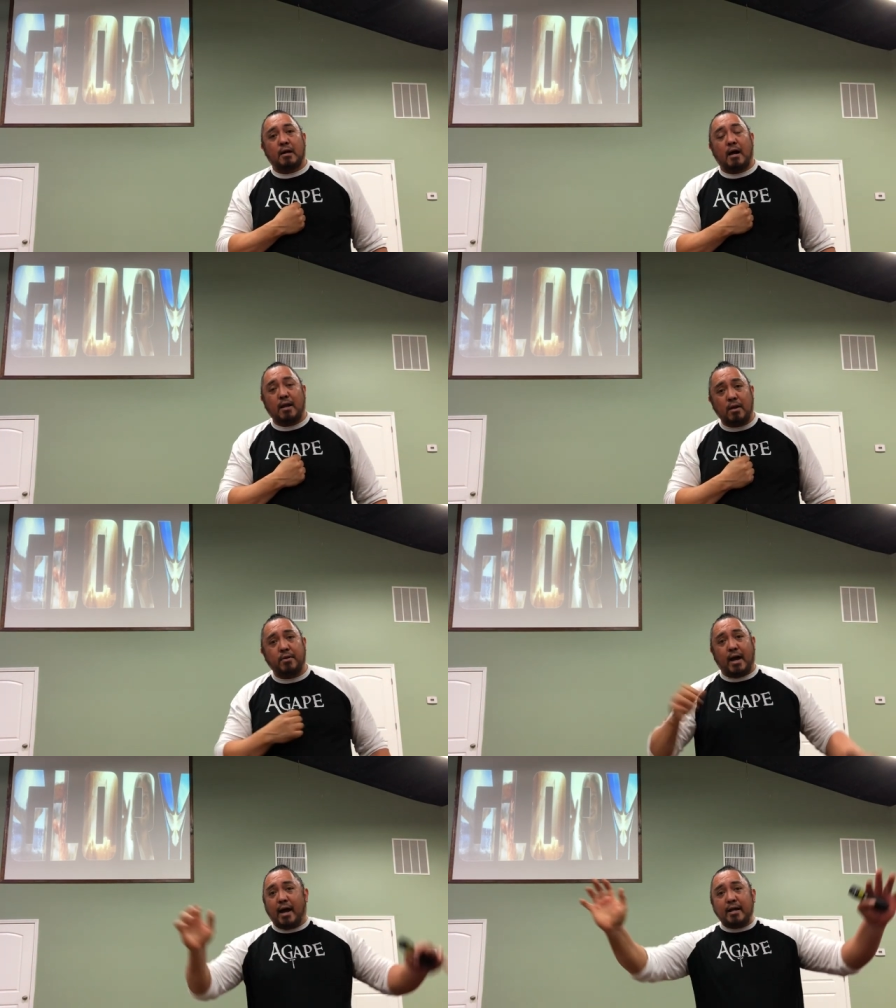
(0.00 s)

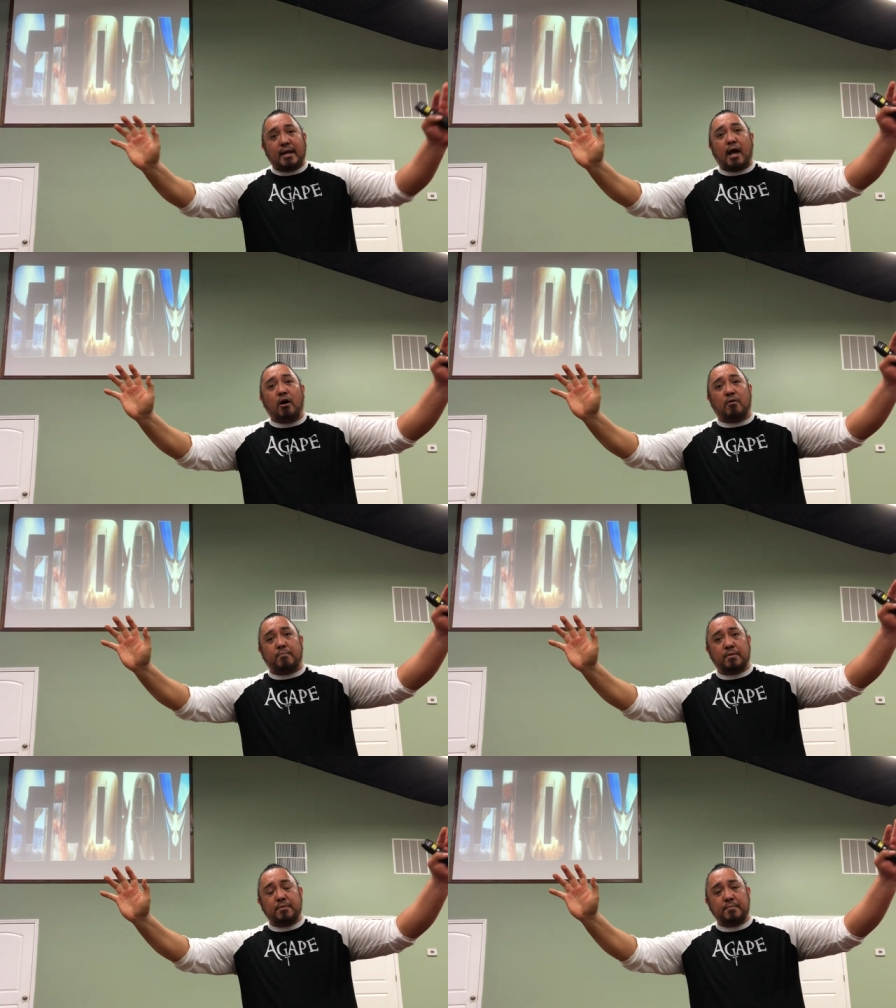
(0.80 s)
Hallelujah. I need help.
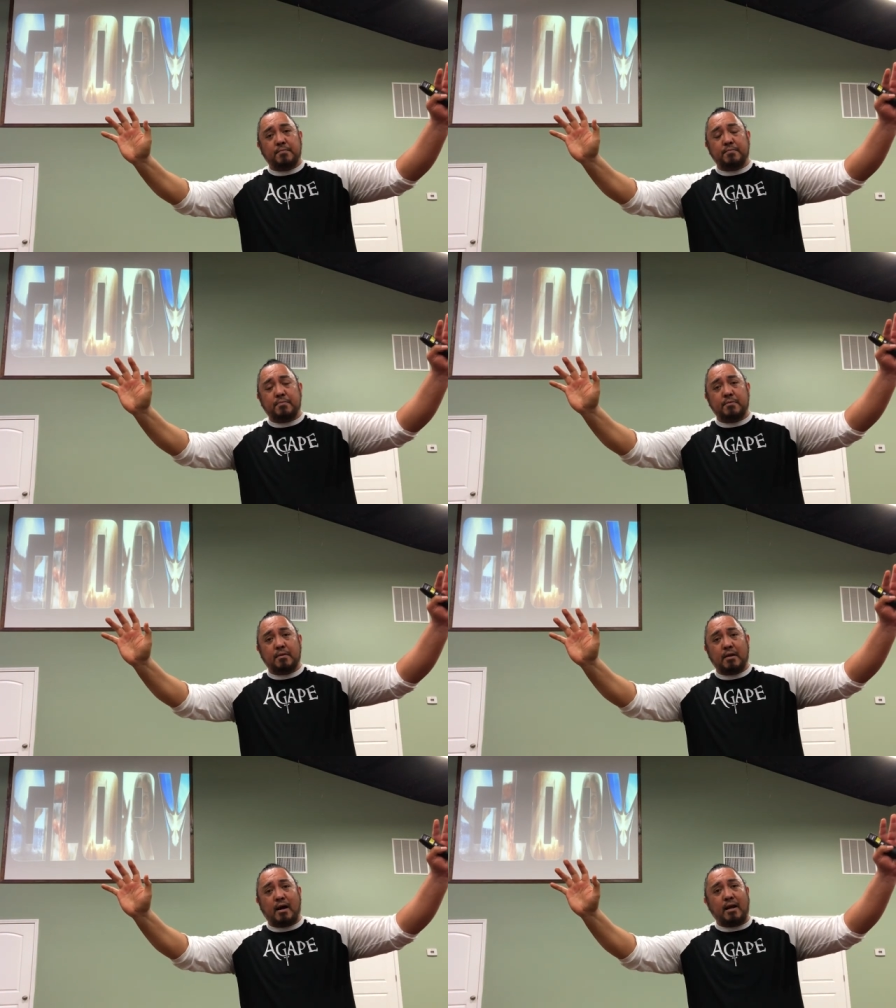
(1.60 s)

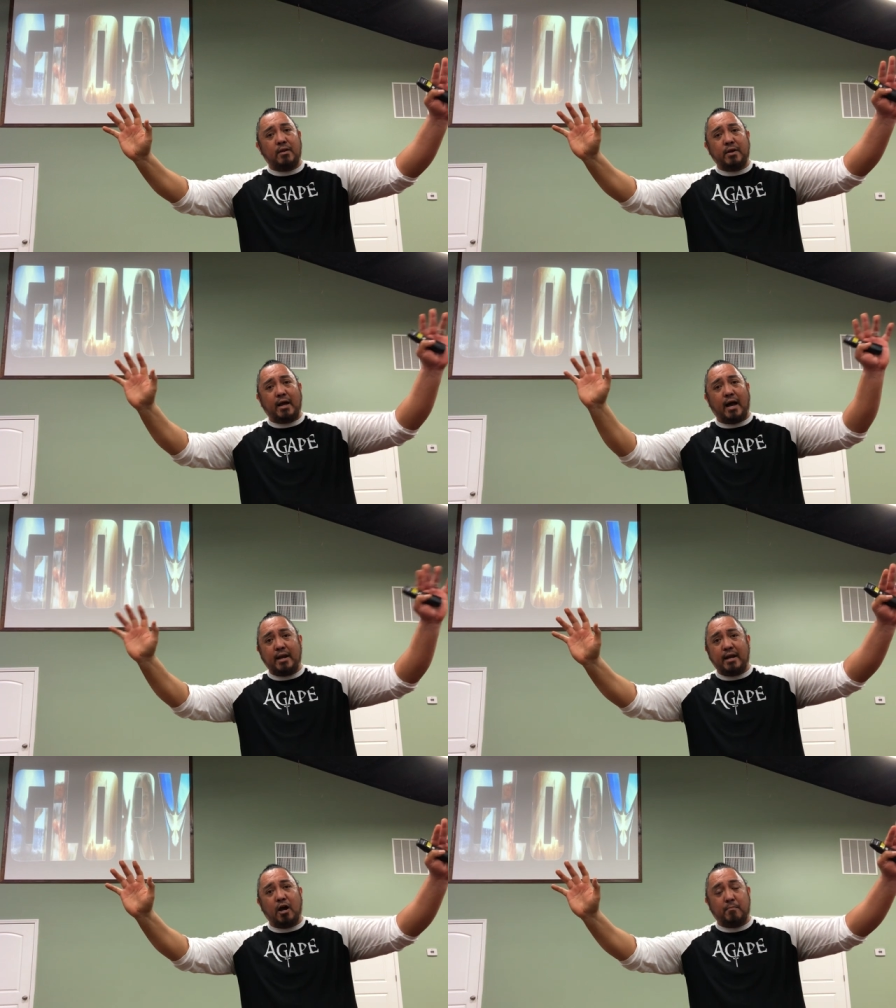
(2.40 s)
Hallelujah. I
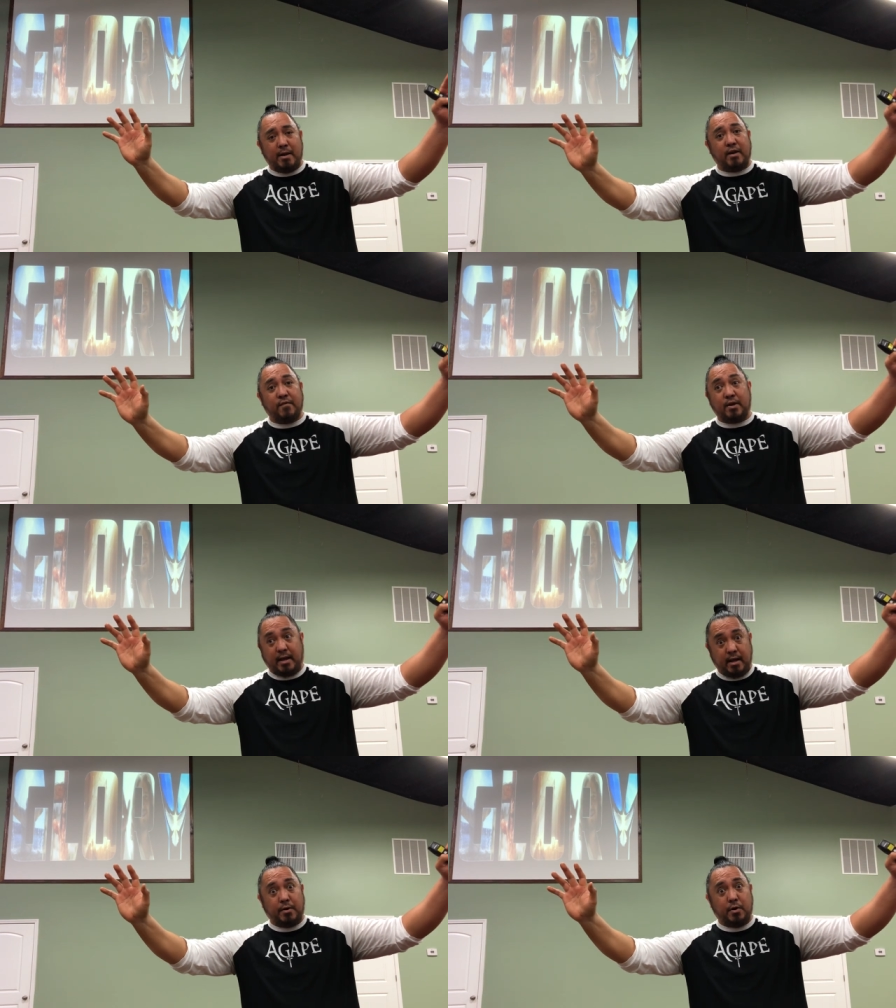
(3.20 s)
need help. Many of you are
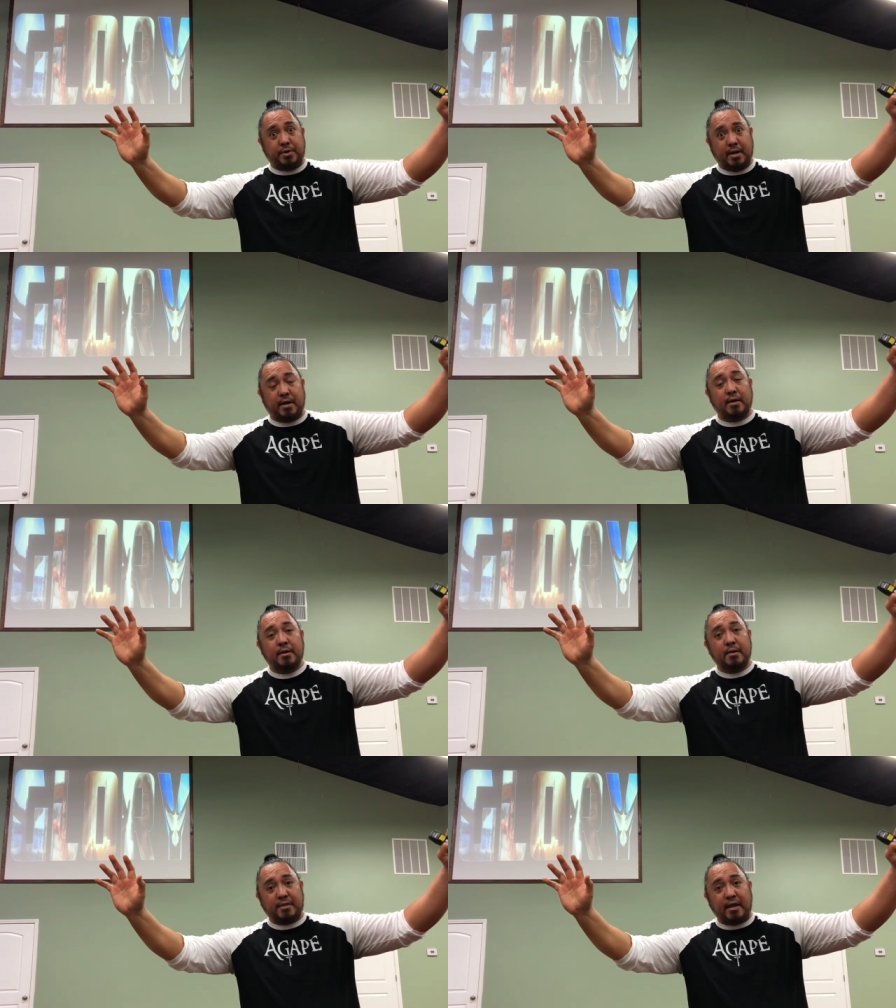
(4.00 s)
like, oh, no, duh.
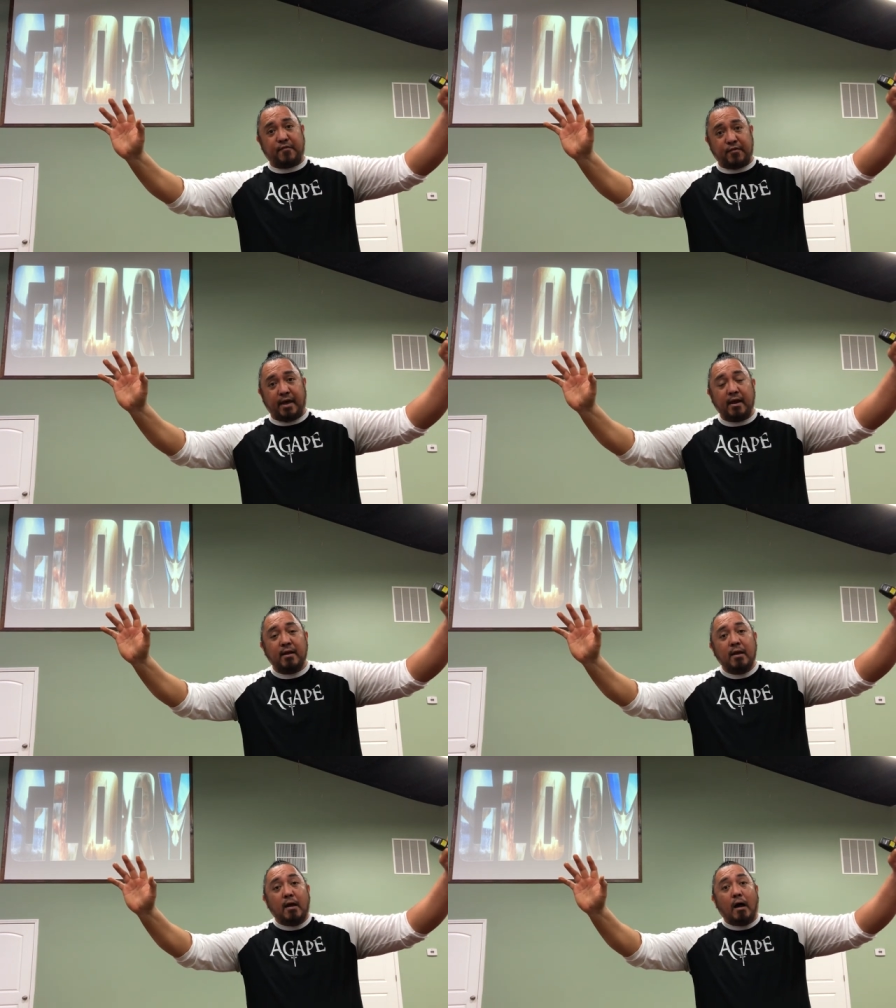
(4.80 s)
Thanks for that.
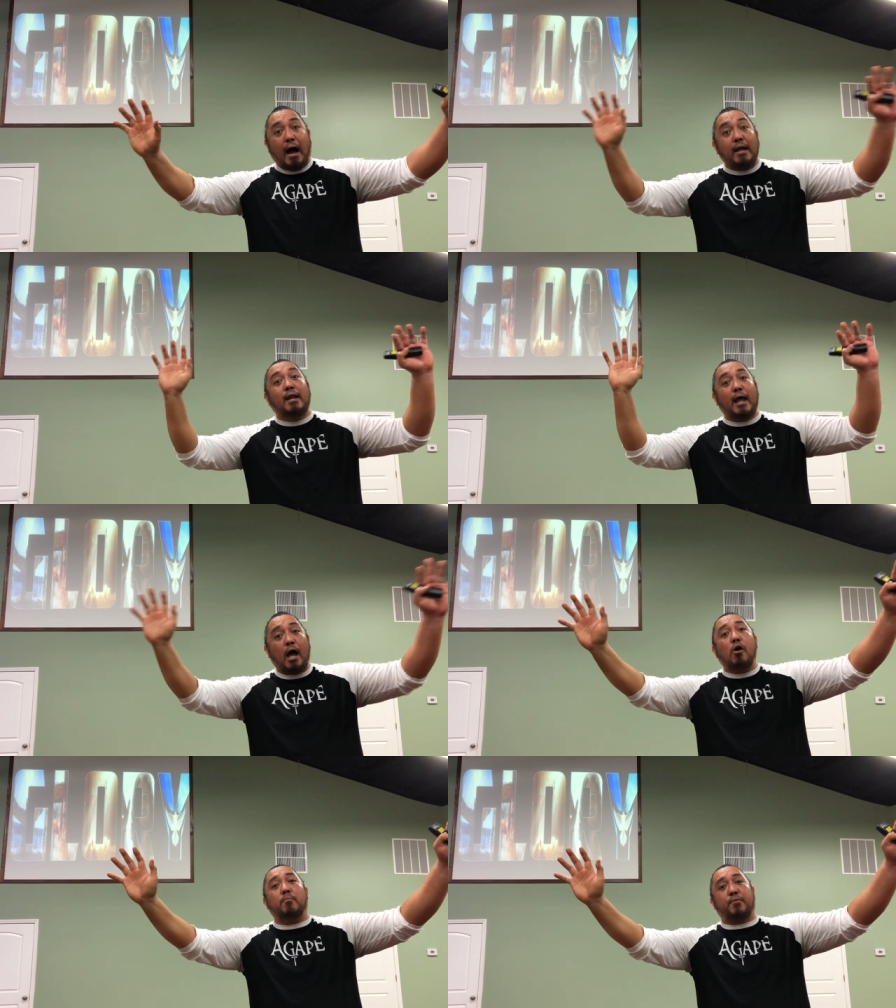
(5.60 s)
I need
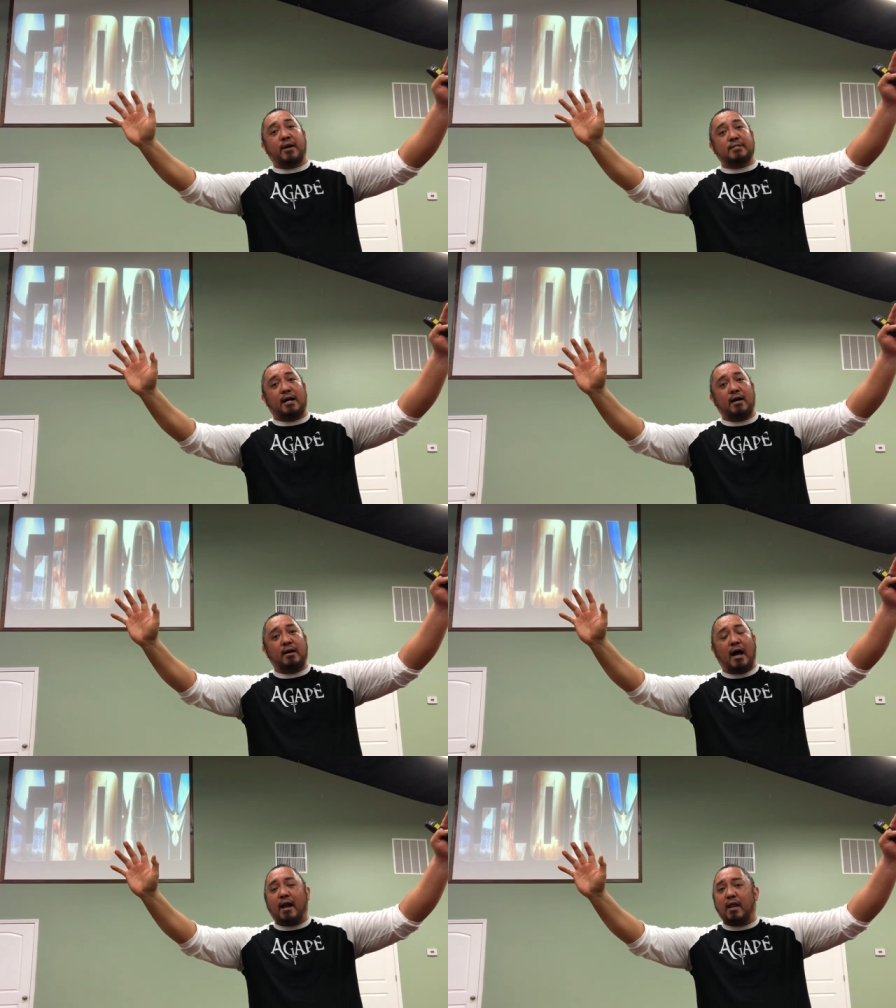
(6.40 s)
help. Praise God.
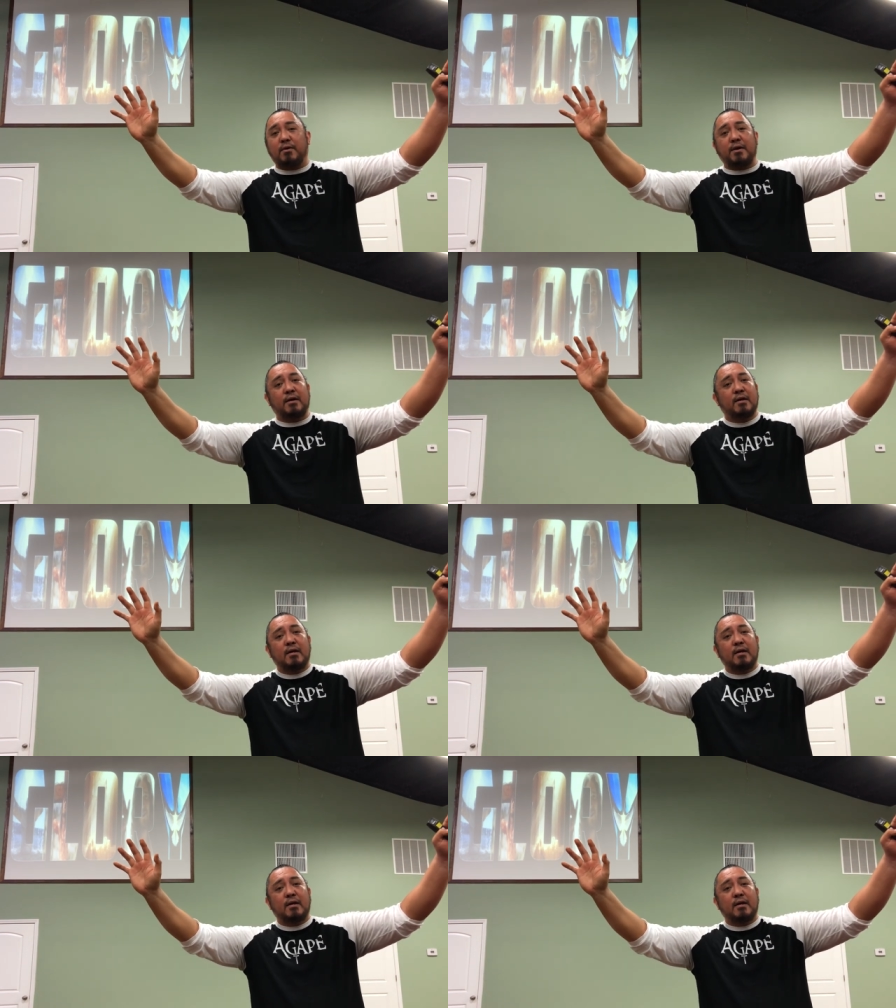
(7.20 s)
Hallelujah.